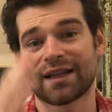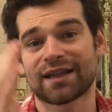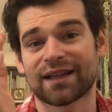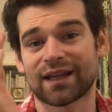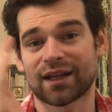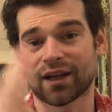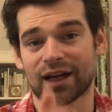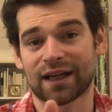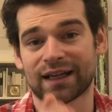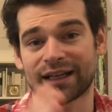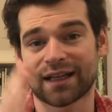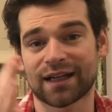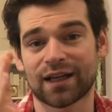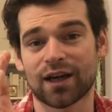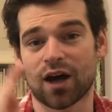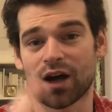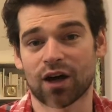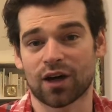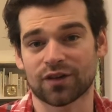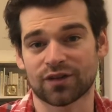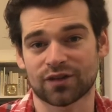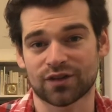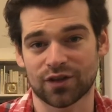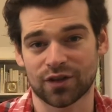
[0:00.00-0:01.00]
that I can
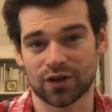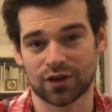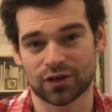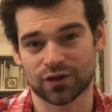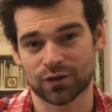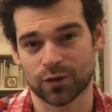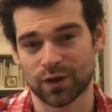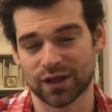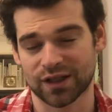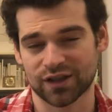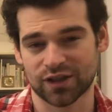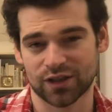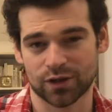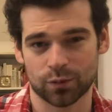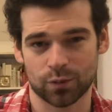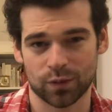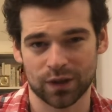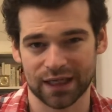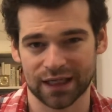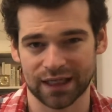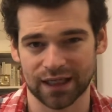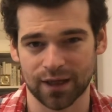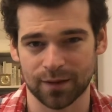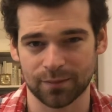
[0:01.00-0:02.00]
answer those questions when
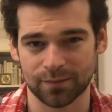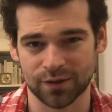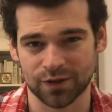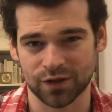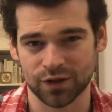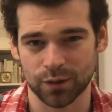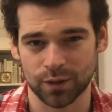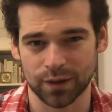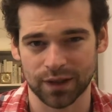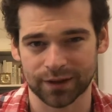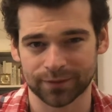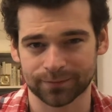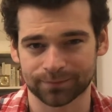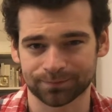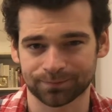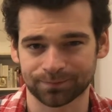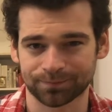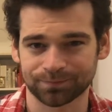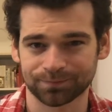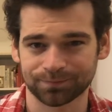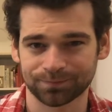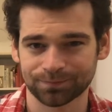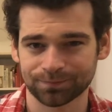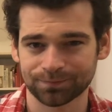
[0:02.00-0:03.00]
it comes to it.
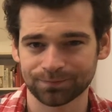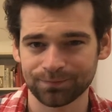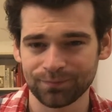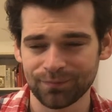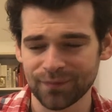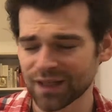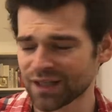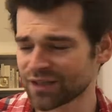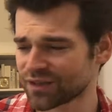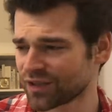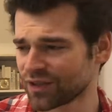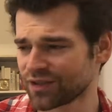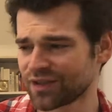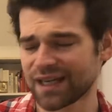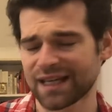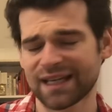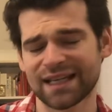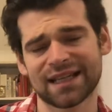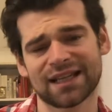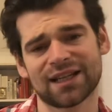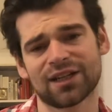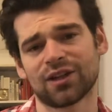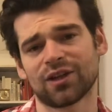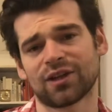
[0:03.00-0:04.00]
So
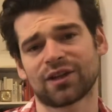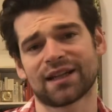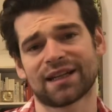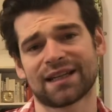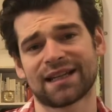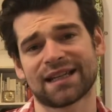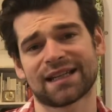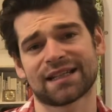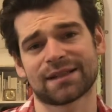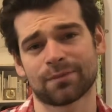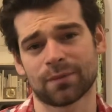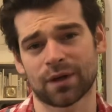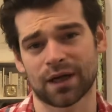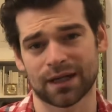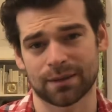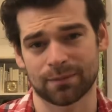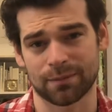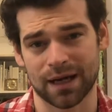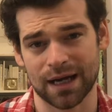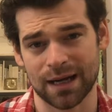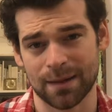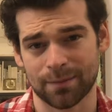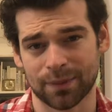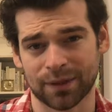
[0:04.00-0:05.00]
taking a look at this mind
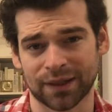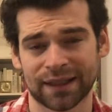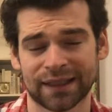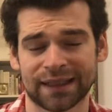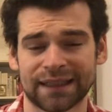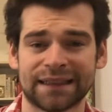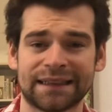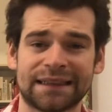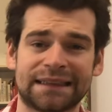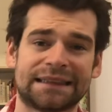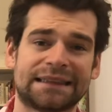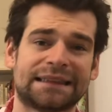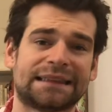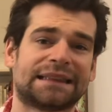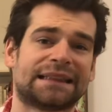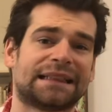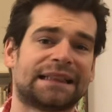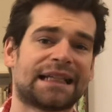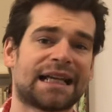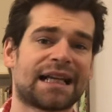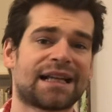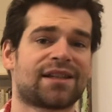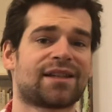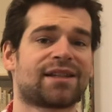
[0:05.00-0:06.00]
map,
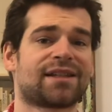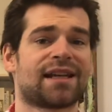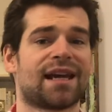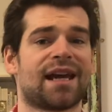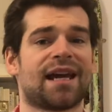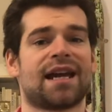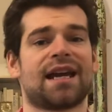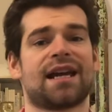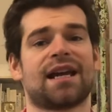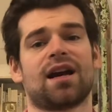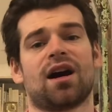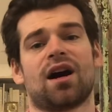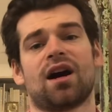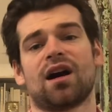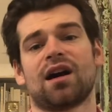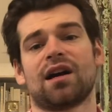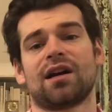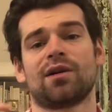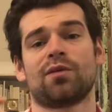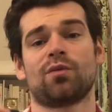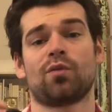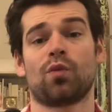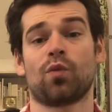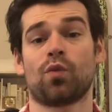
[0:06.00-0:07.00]
let's say
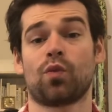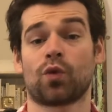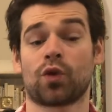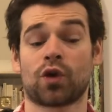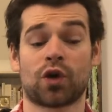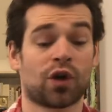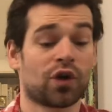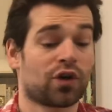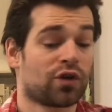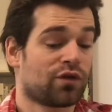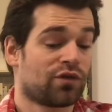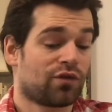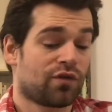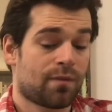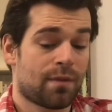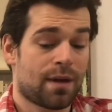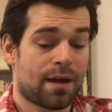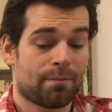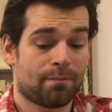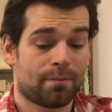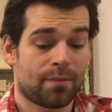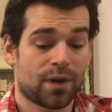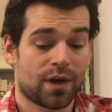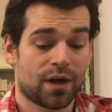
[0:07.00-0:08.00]
I couldn't
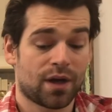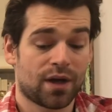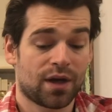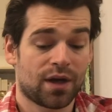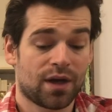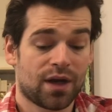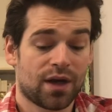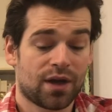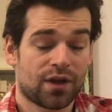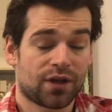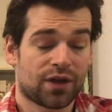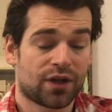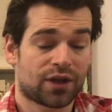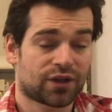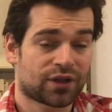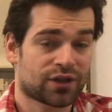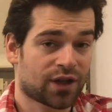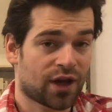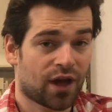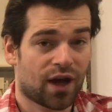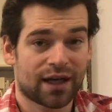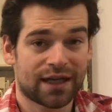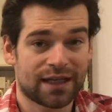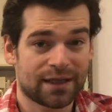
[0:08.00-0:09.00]
remember the
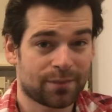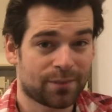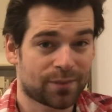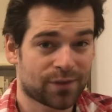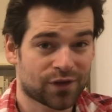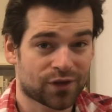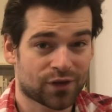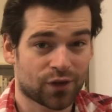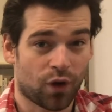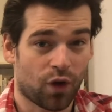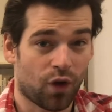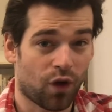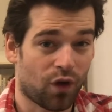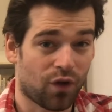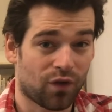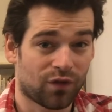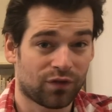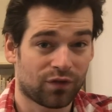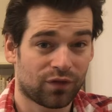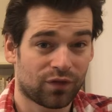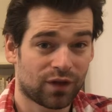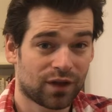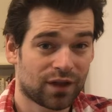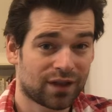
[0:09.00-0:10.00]
types
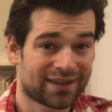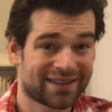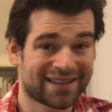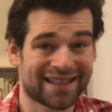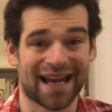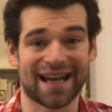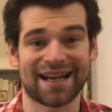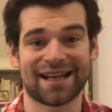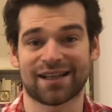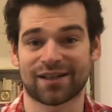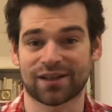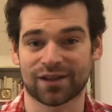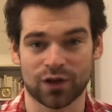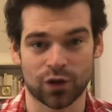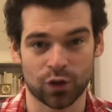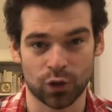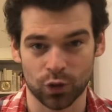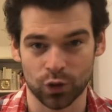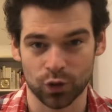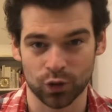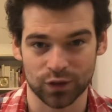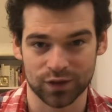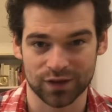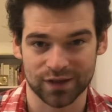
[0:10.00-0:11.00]
of tennis
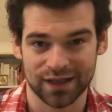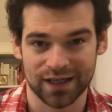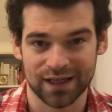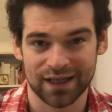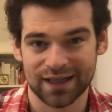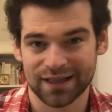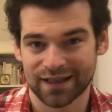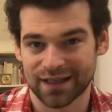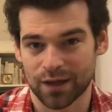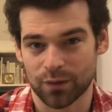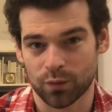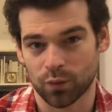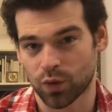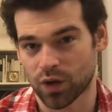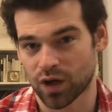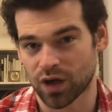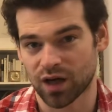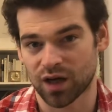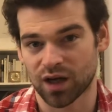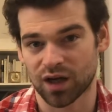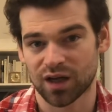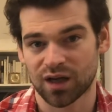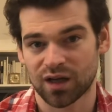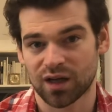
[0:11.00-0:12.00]
court that
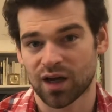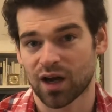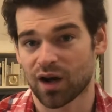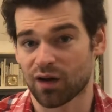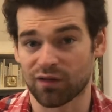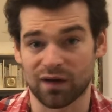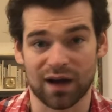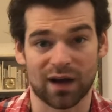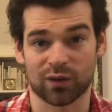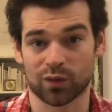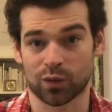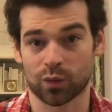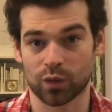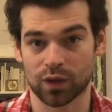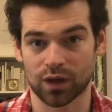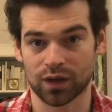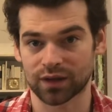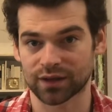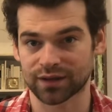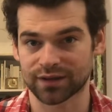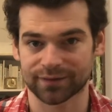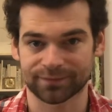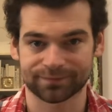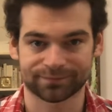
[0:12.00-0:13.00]
were around the
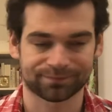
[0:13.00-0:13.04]
world.